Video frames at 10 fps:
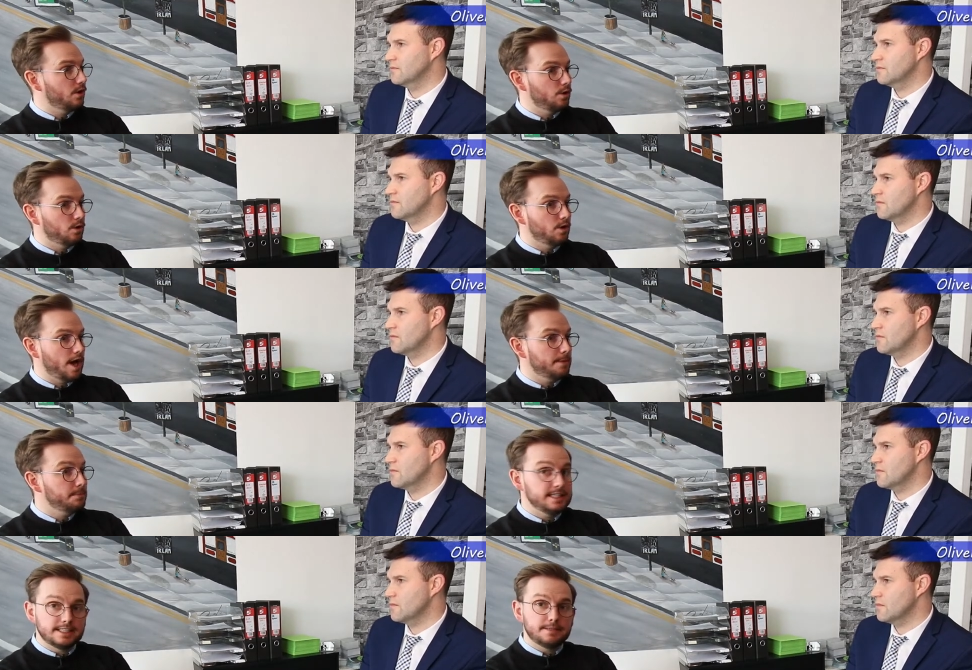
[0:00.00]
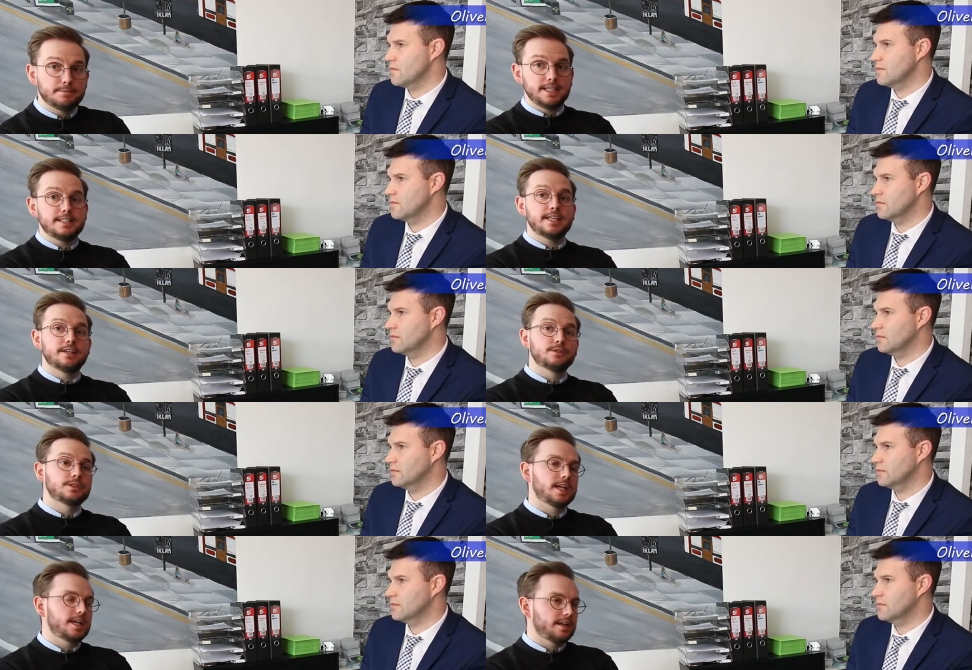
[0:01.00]
Speaker 1: or PCP
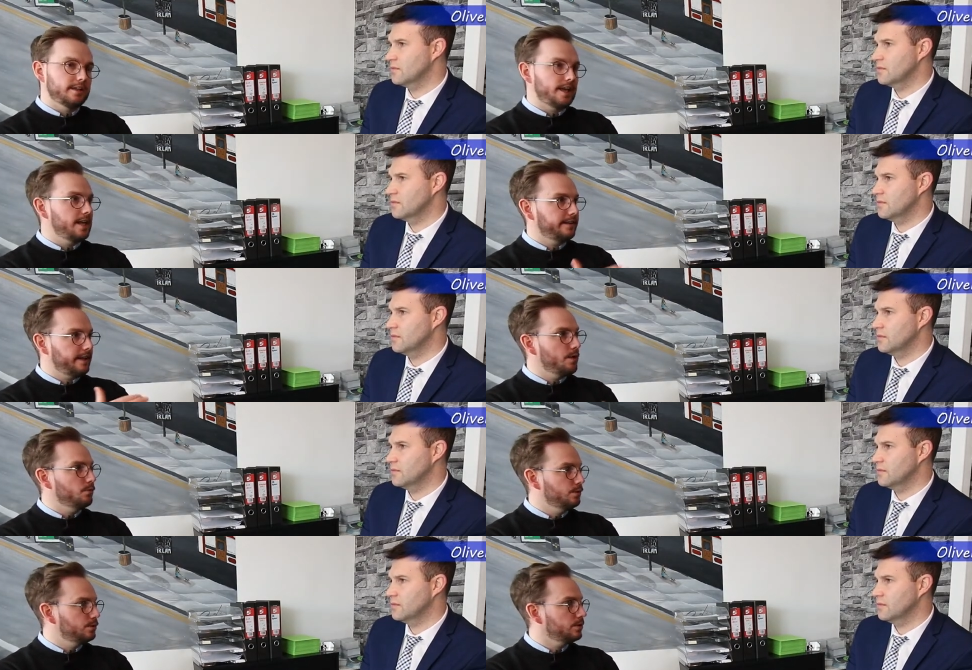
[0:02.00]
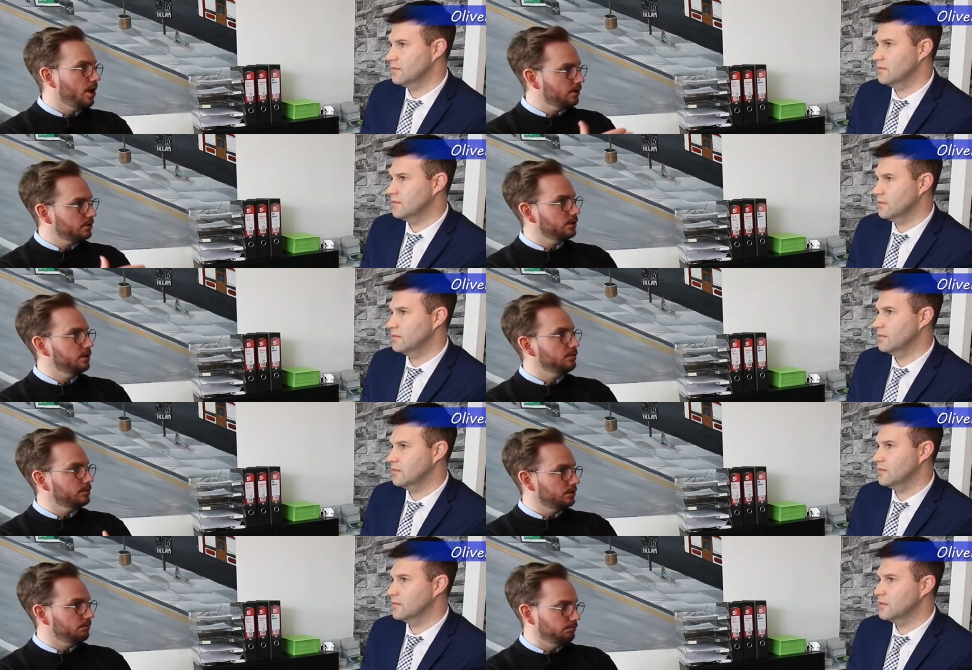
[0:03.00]
deals, then that will start to
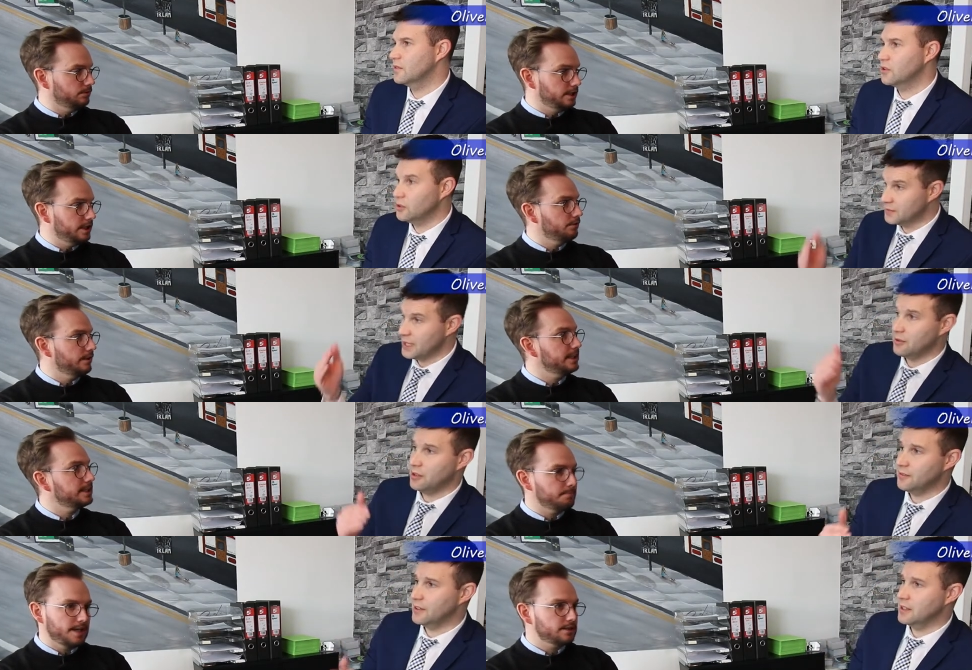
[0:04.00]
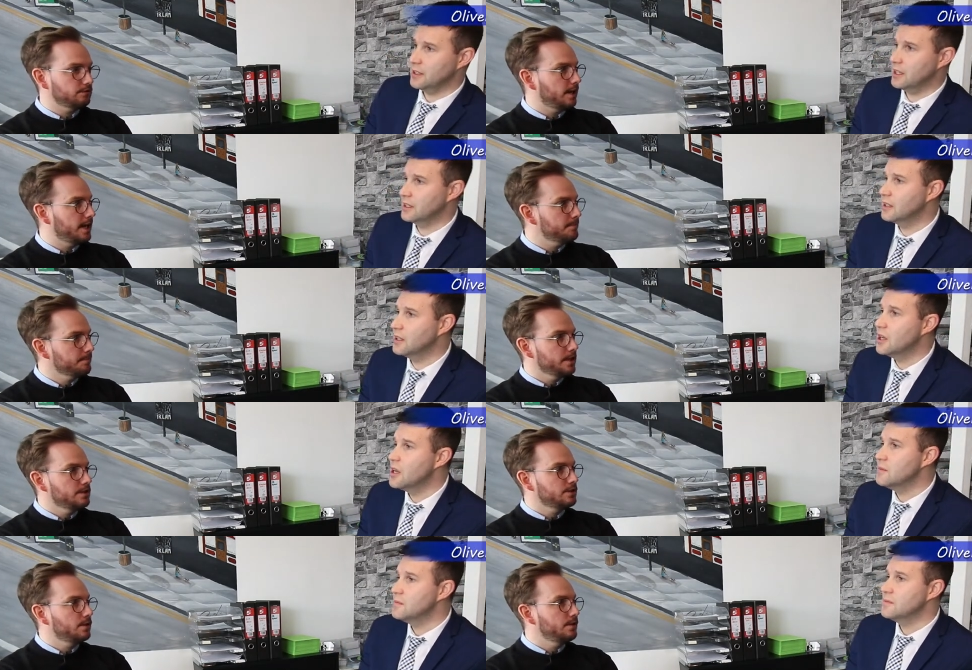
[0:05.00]
decrease. That's right.
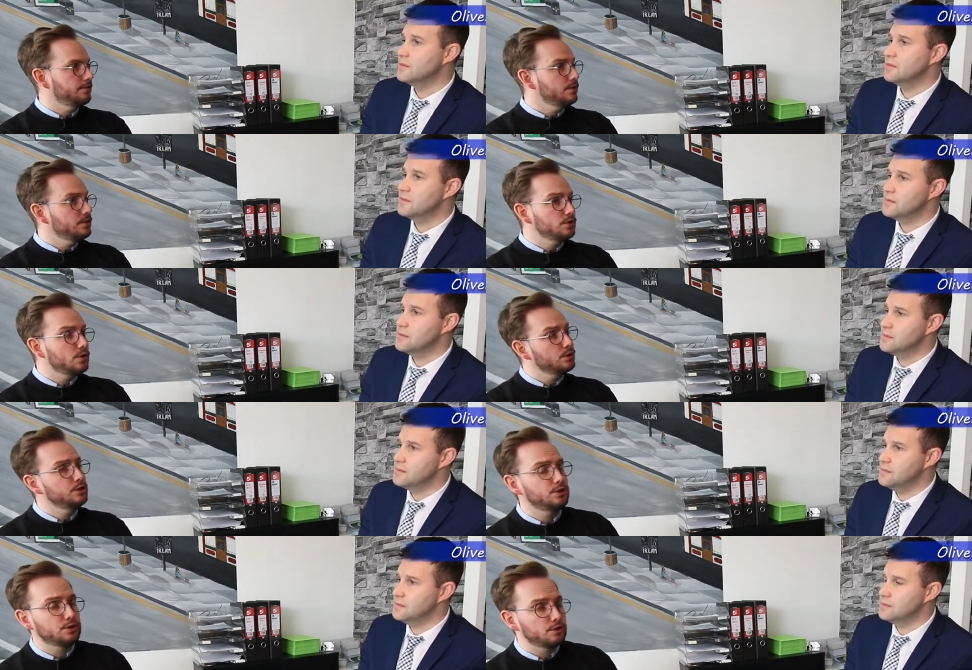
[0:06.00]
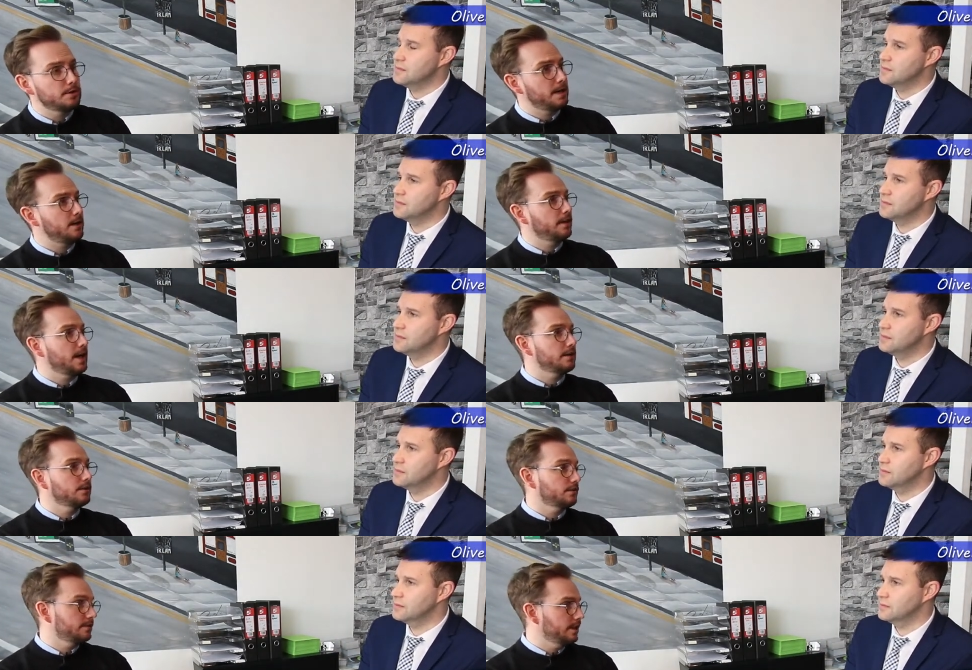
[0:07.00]
So if you're unsure about that,
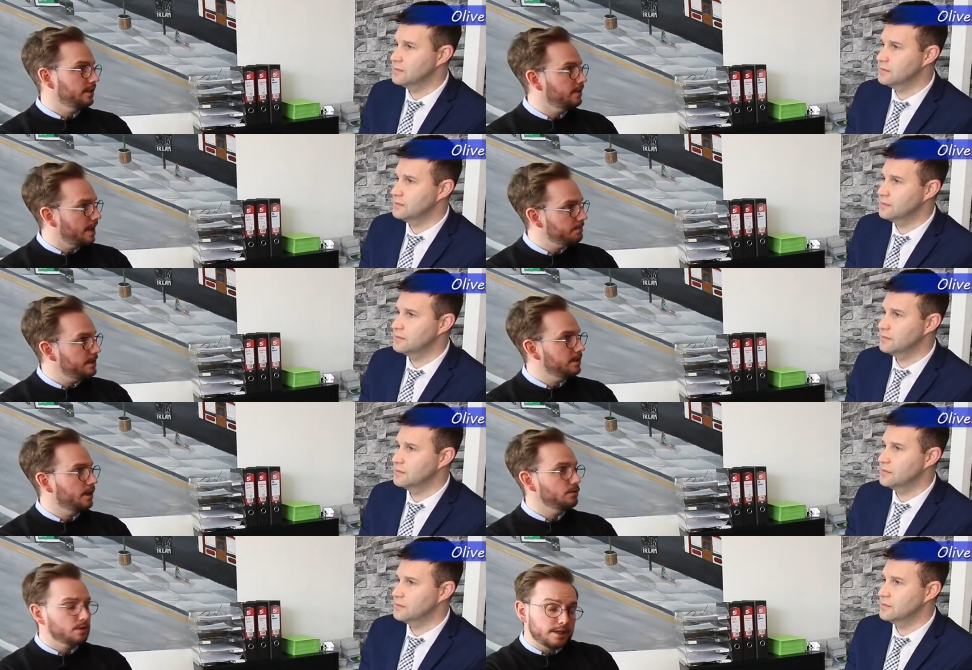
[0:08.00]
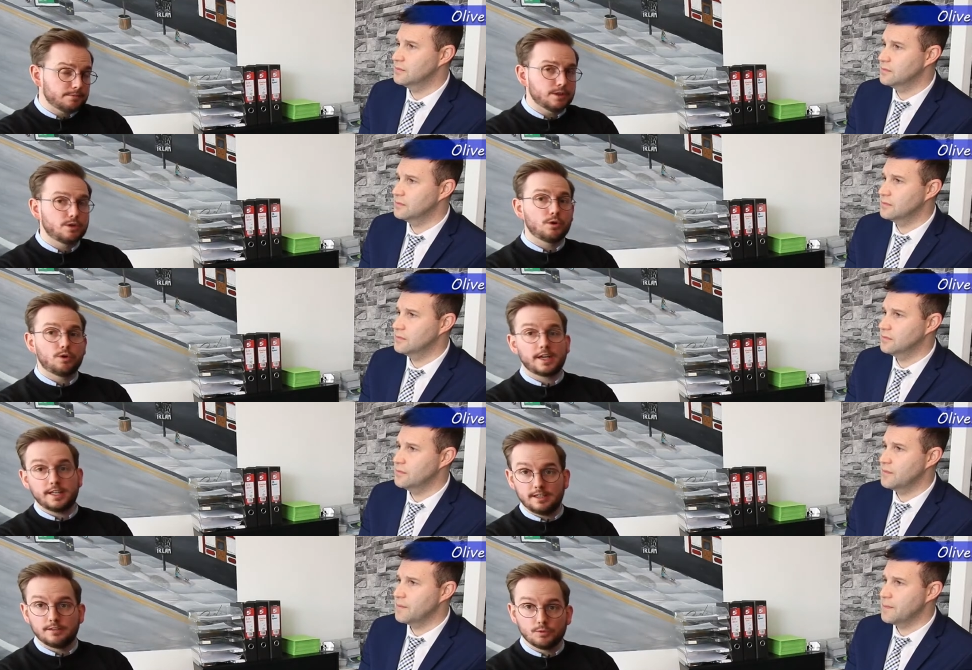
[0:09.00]
obviously let me know, give me a call, I
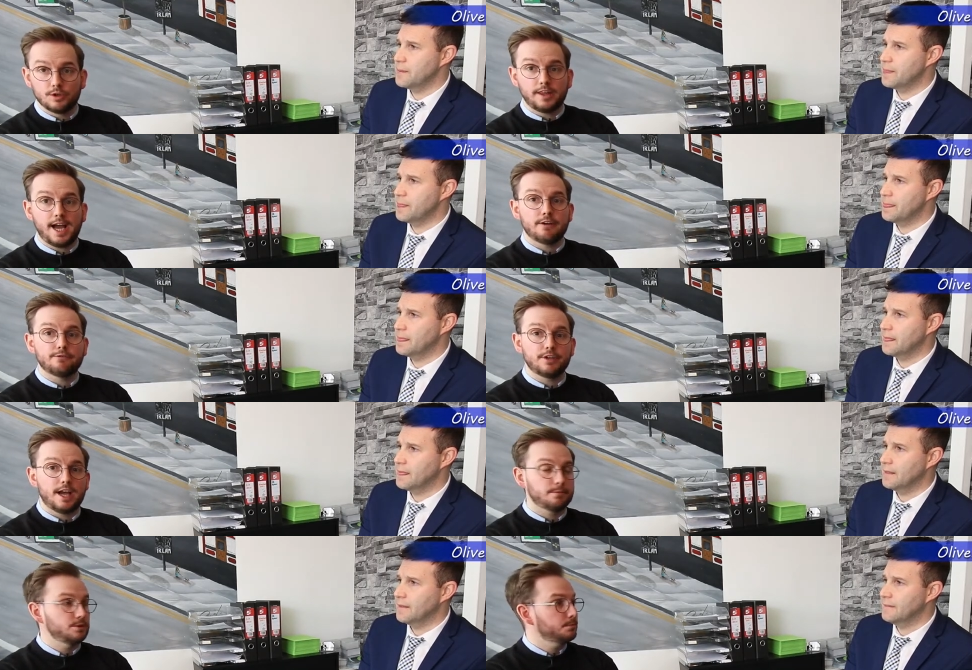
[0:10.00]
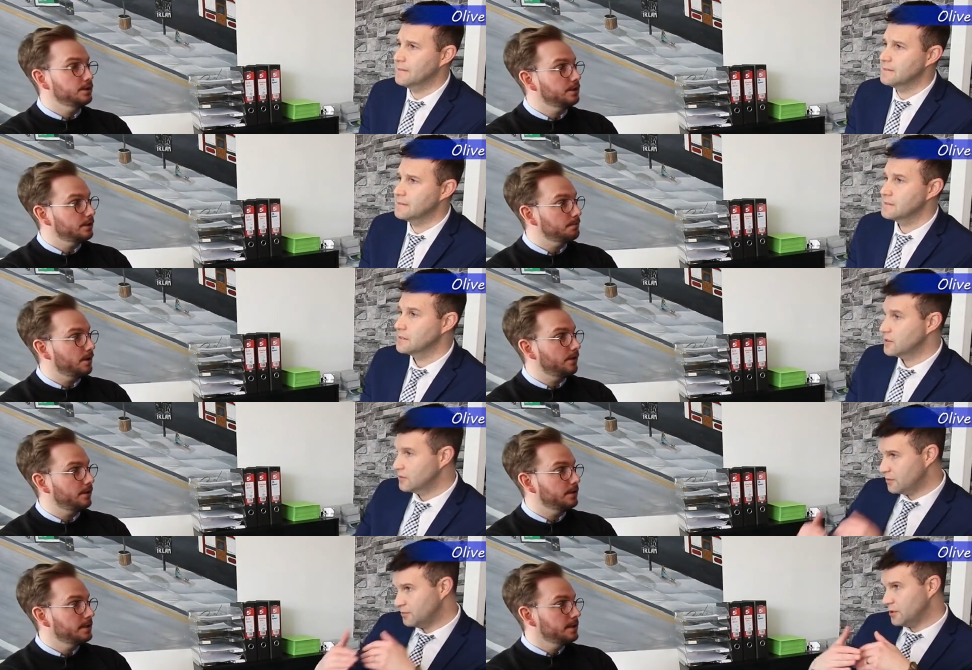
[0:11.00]
can work that out for you, how much money you can
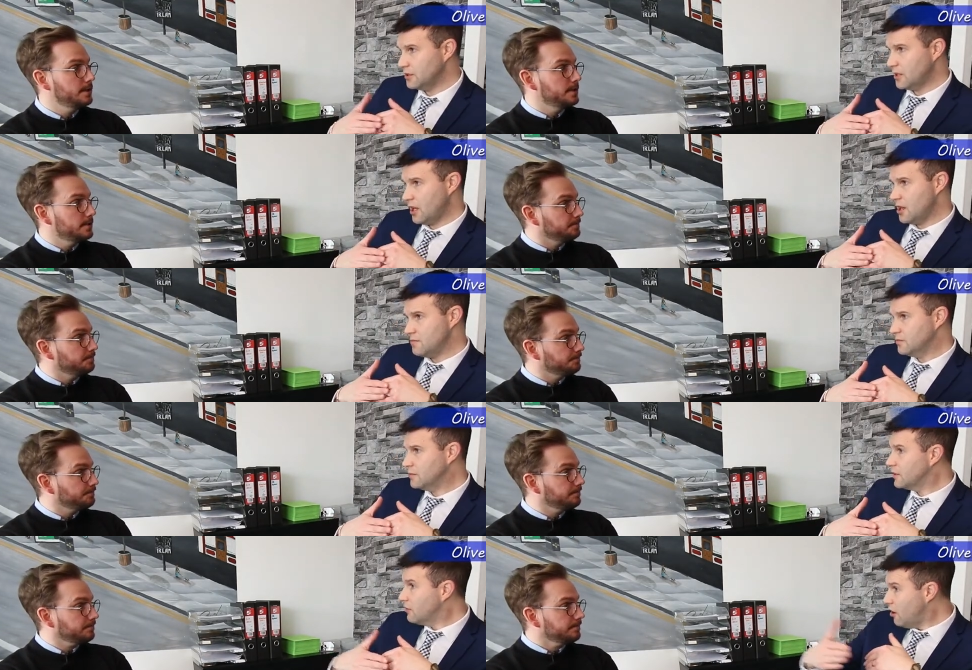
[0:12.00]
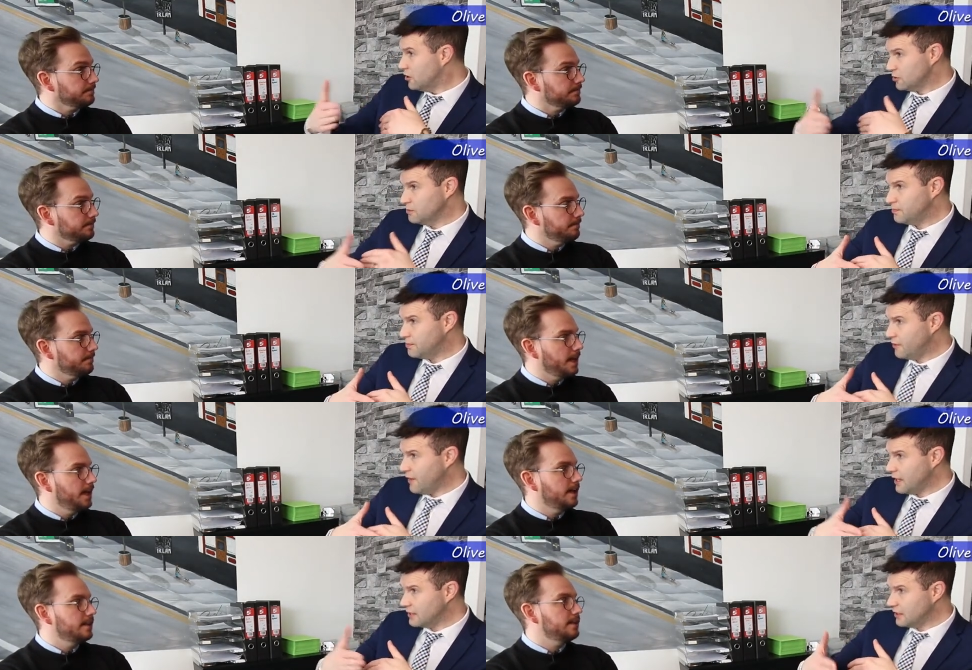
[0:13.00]
borrow. But there are some
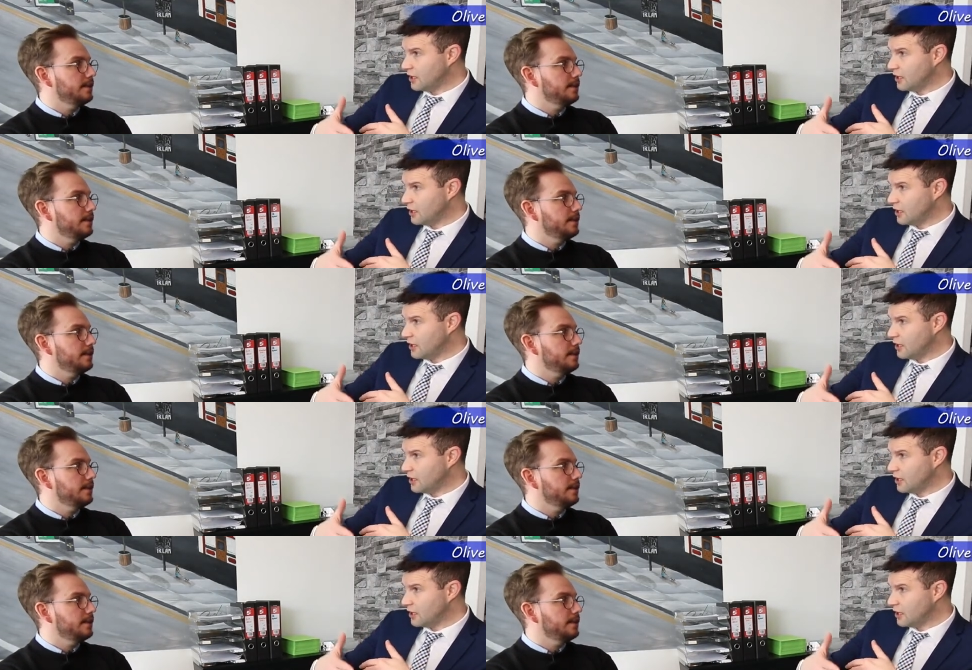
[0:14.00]
providers that